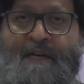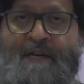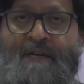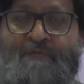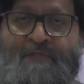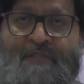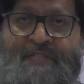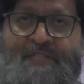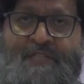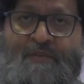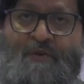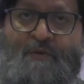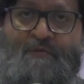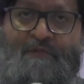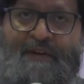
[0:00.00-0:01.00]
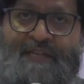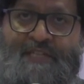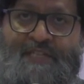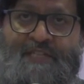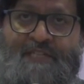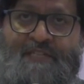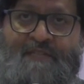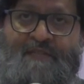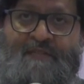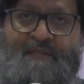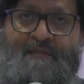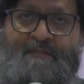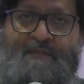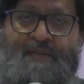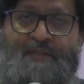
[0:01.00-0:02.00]
religion or race
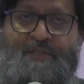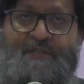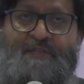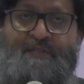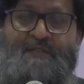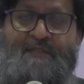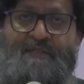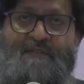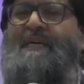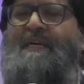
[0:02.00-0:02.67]
mentioned.